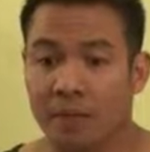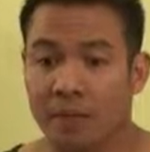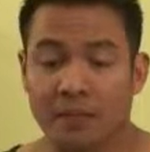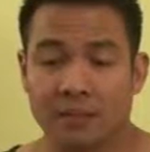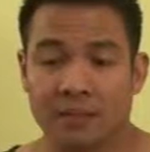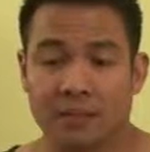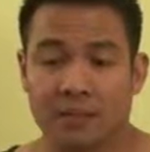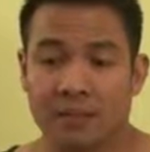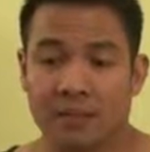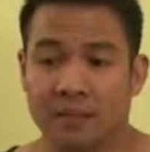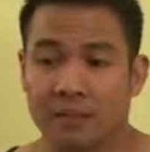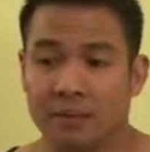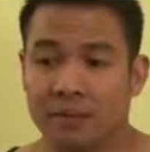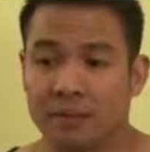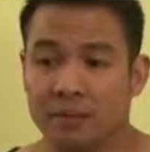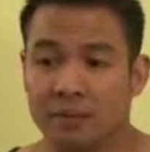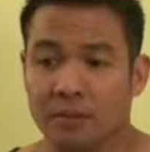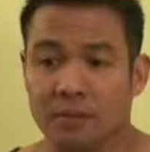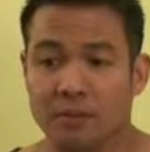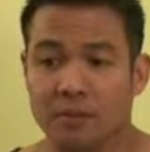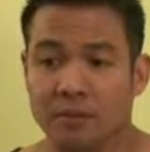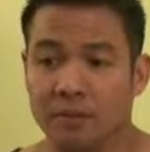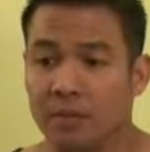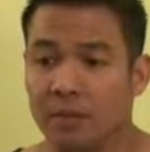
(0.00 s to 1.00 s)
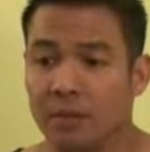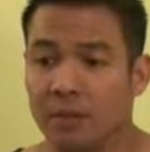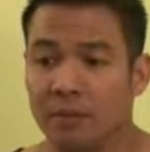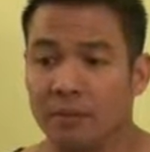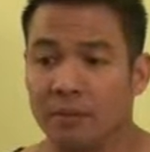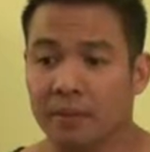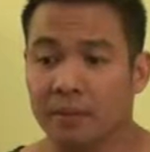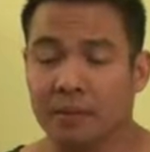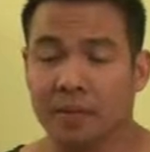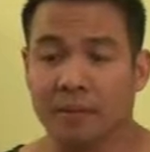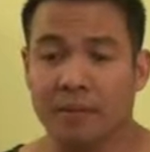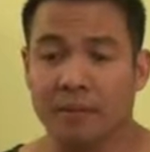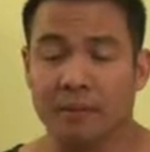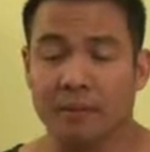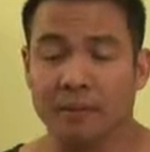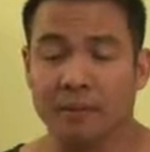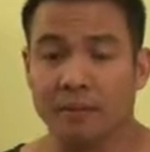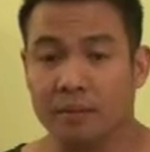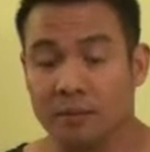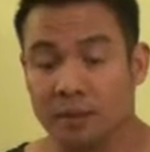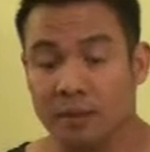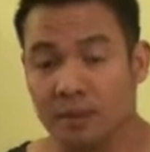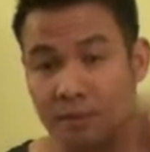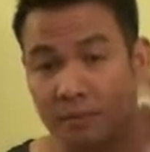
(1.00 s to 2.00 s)
Boxing was, oh my God,
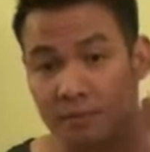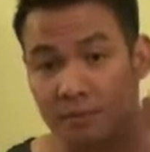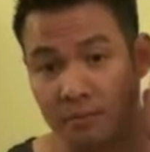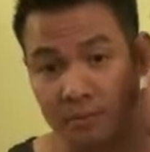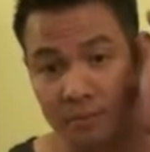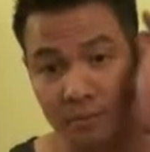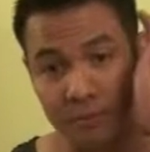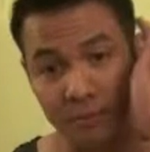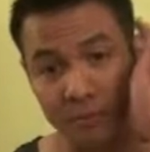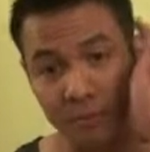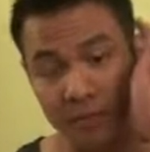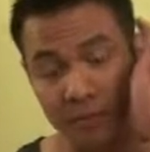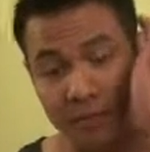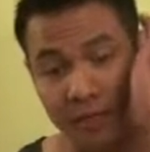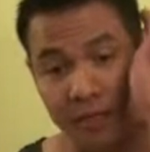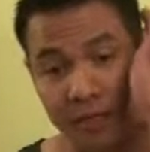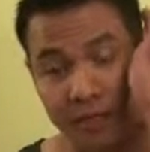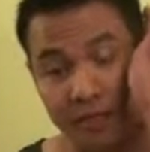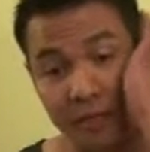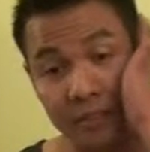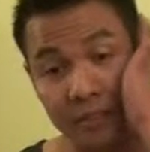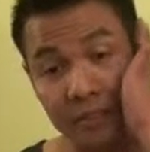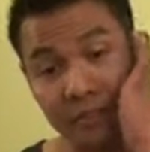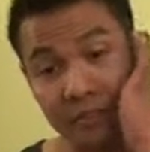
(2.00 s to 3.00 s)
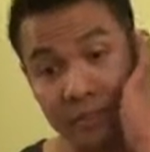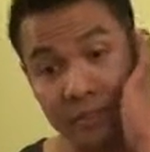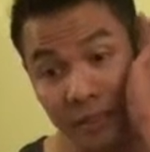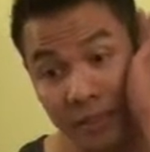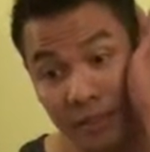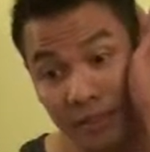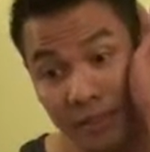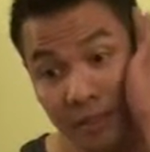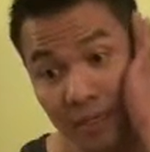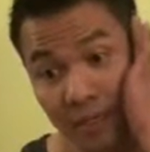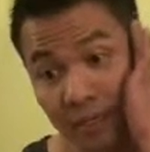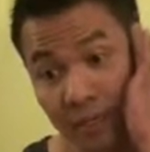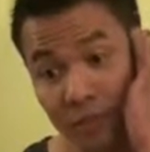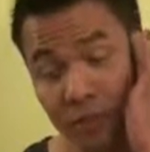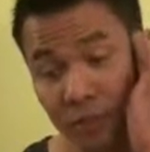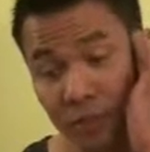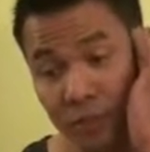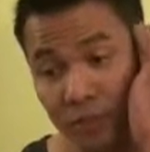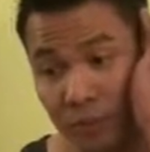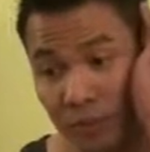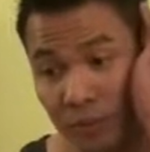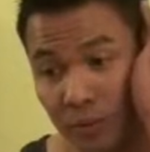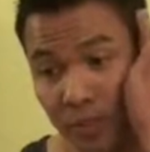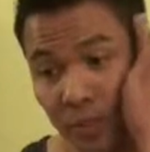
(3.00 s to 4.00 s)
it's just killer. As
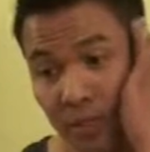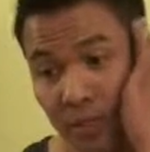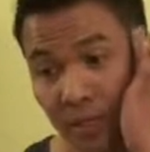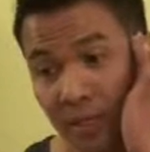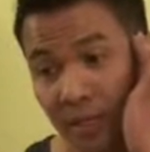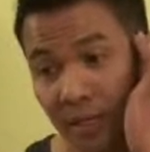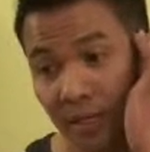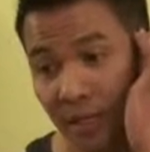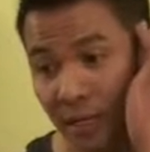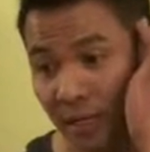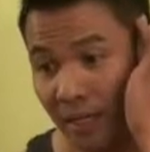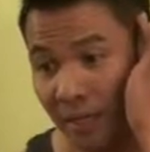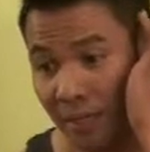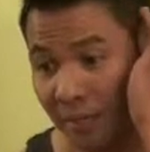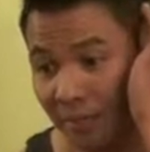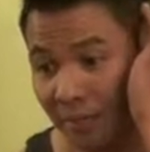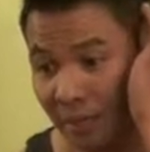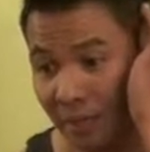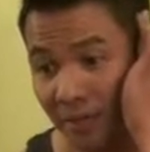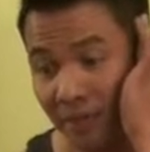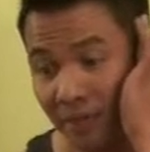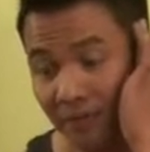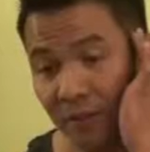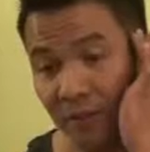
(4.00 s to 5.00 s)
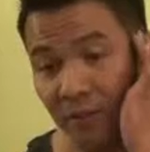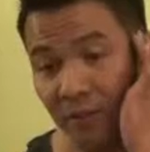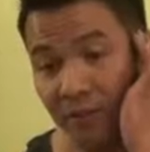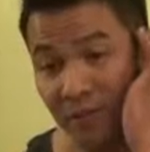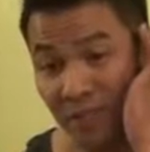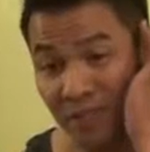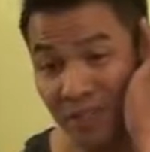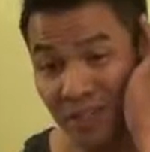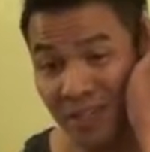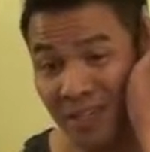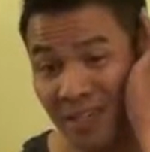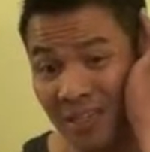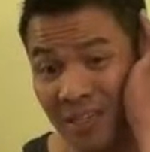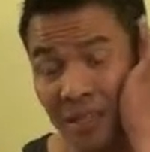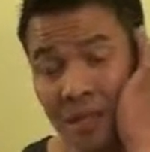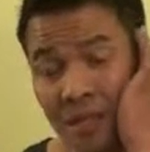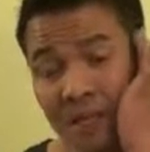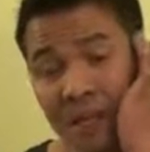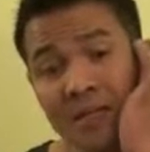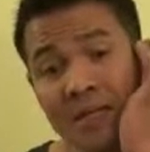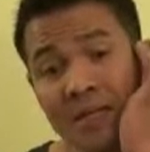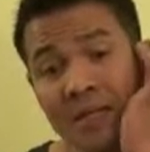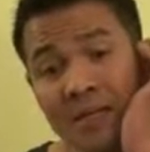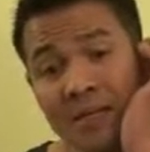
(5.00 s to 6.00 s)
usual, and my lifting was
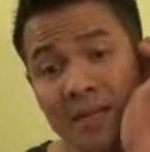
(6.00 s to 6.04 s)
good.